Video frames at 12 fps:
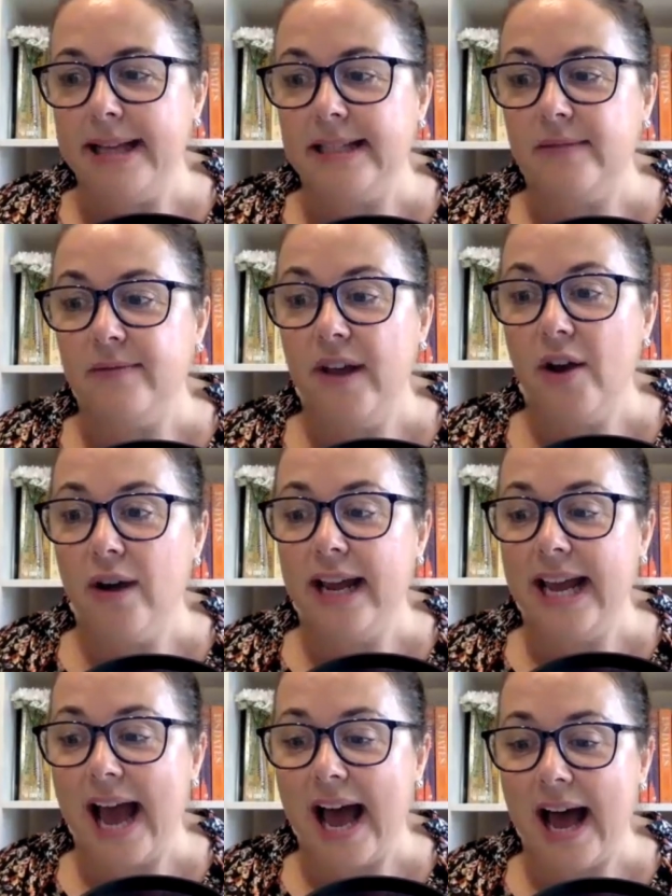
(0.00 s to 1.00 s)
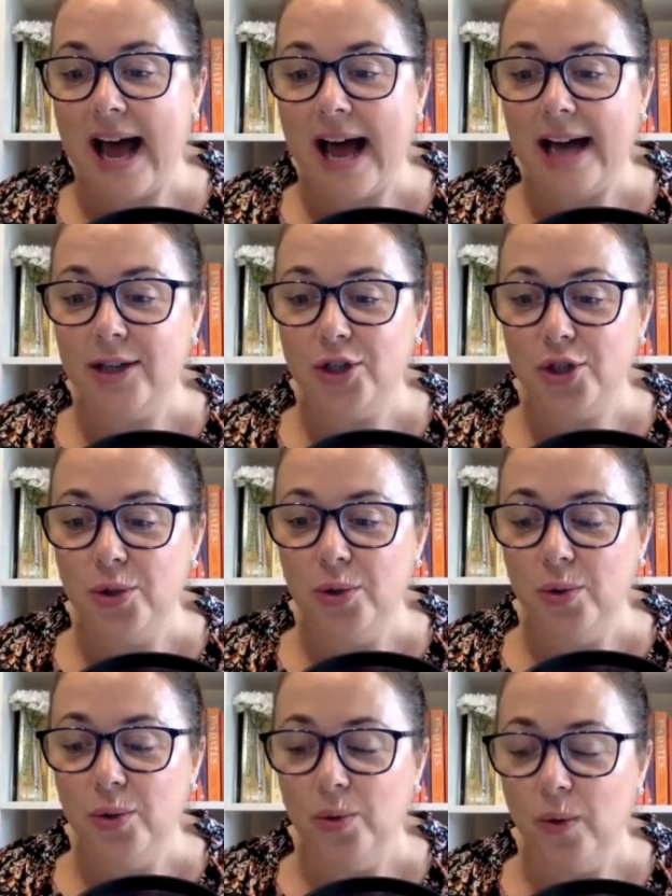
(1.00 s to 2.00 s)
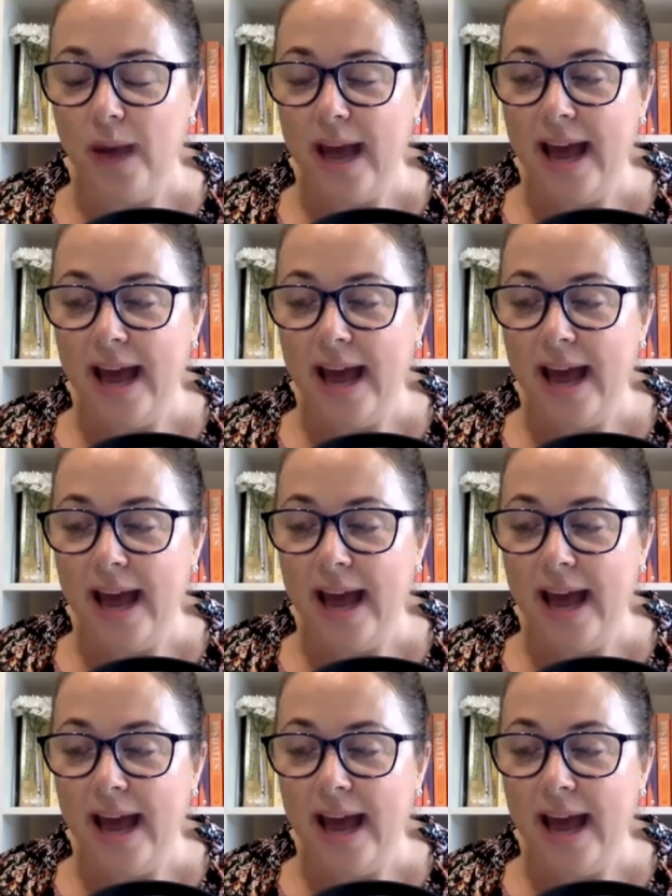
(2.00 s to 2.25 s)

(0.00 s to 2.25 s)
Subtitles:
it's very hard to